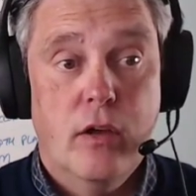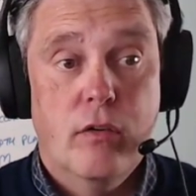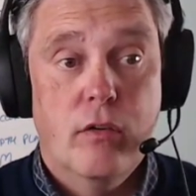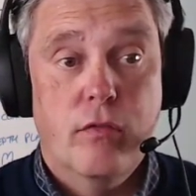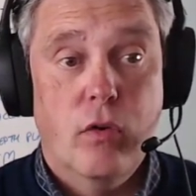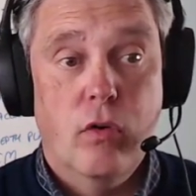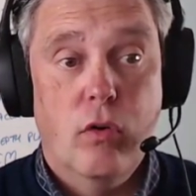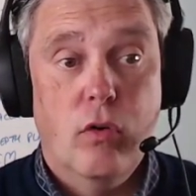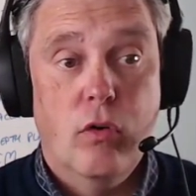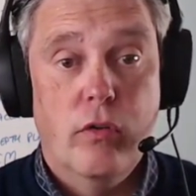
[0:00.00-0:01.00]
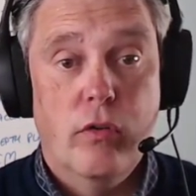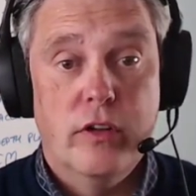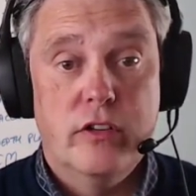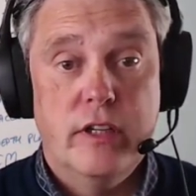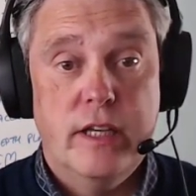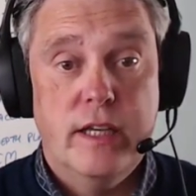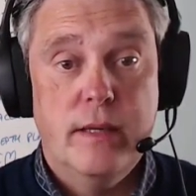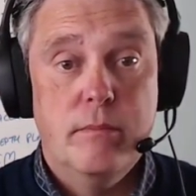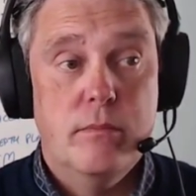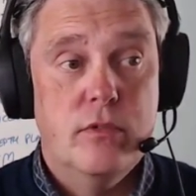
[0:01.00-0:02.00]
For the
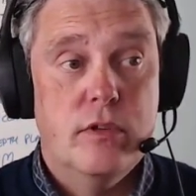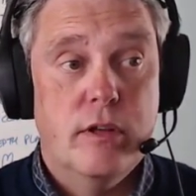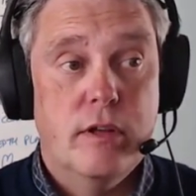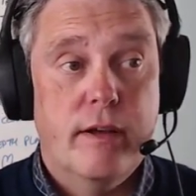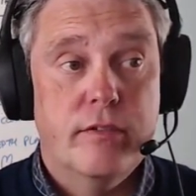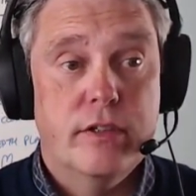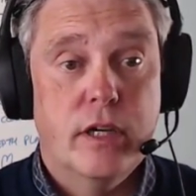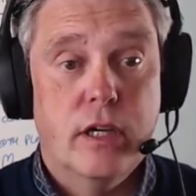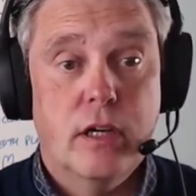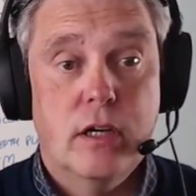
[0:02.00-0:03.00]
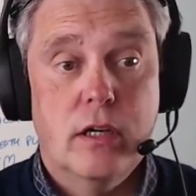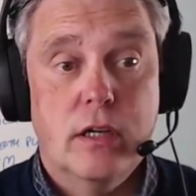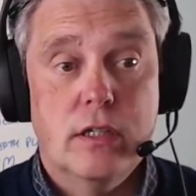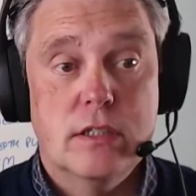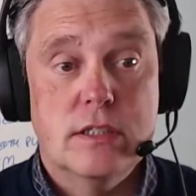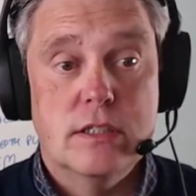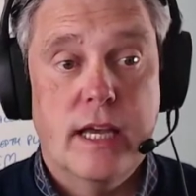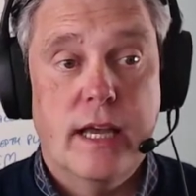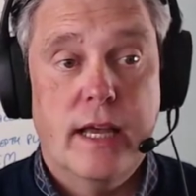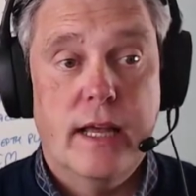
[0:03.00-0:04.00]
teams, their avatars,
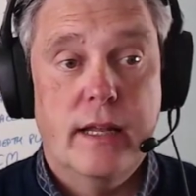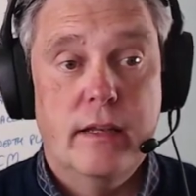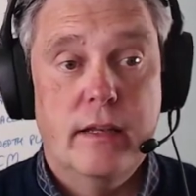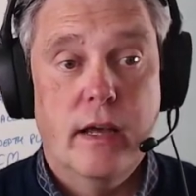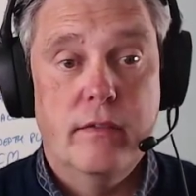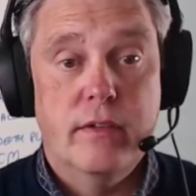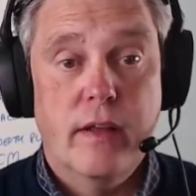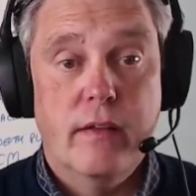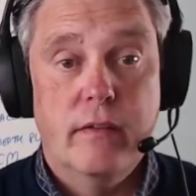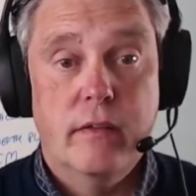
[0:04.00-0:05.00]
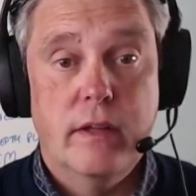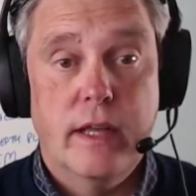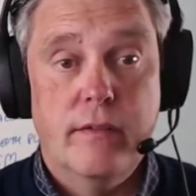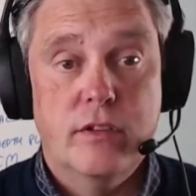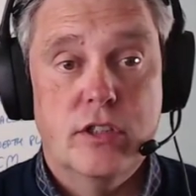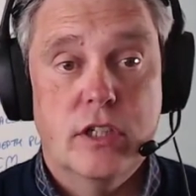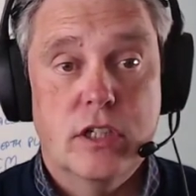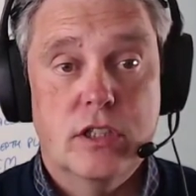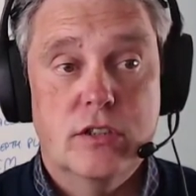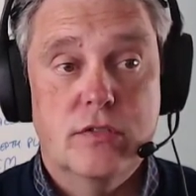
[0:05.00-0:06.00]
and I've done the
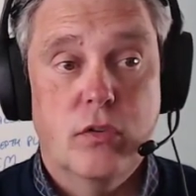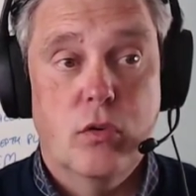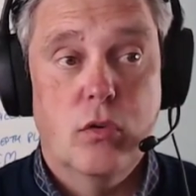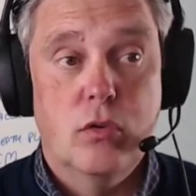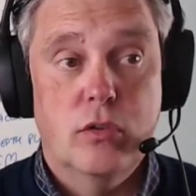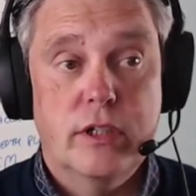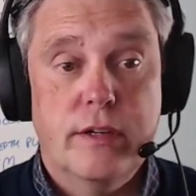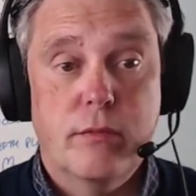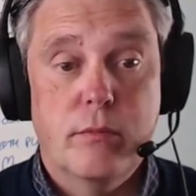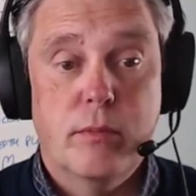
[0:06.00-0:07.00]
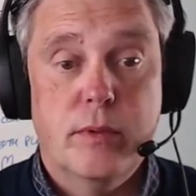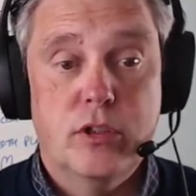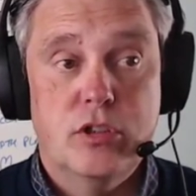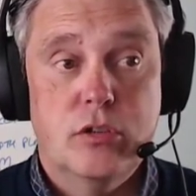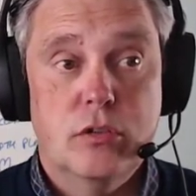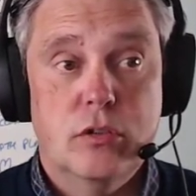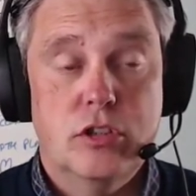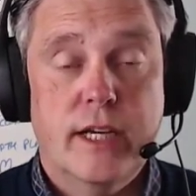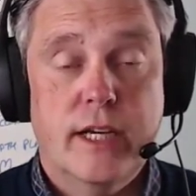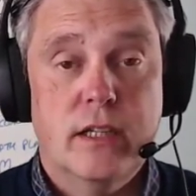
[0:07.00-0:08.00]
avatars for all the different promotional
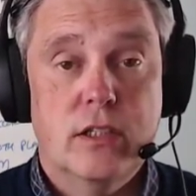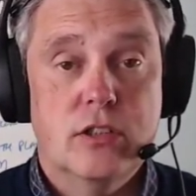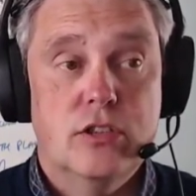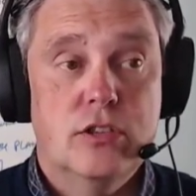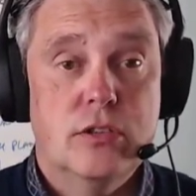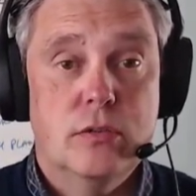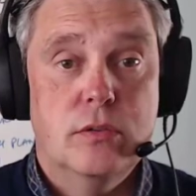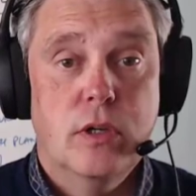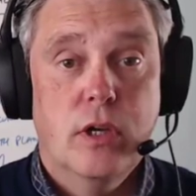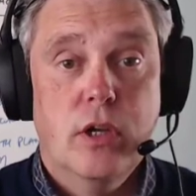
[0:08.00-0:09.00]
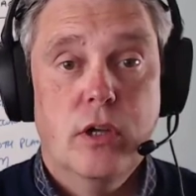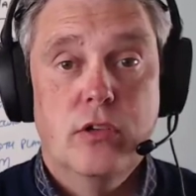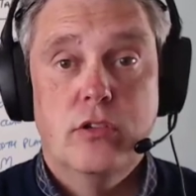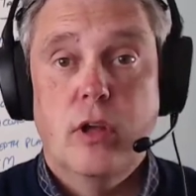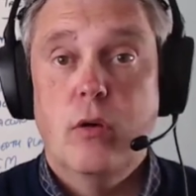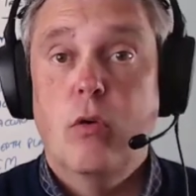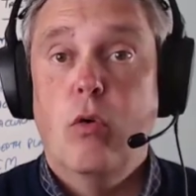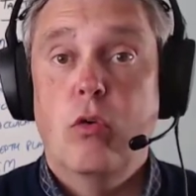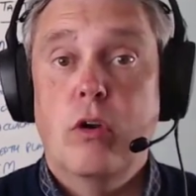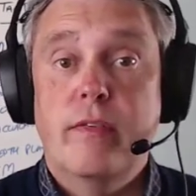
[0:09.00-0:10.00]
channels too. So
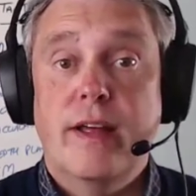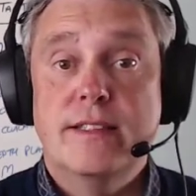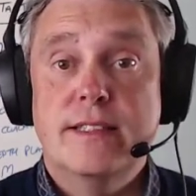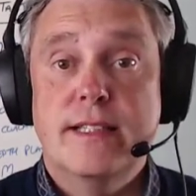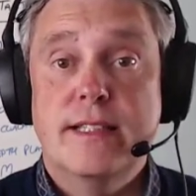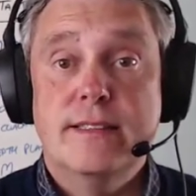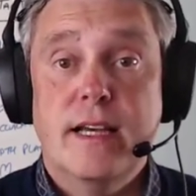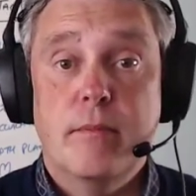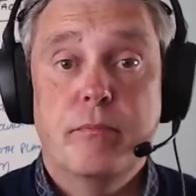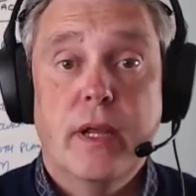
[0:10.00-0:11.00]
all of that is set up.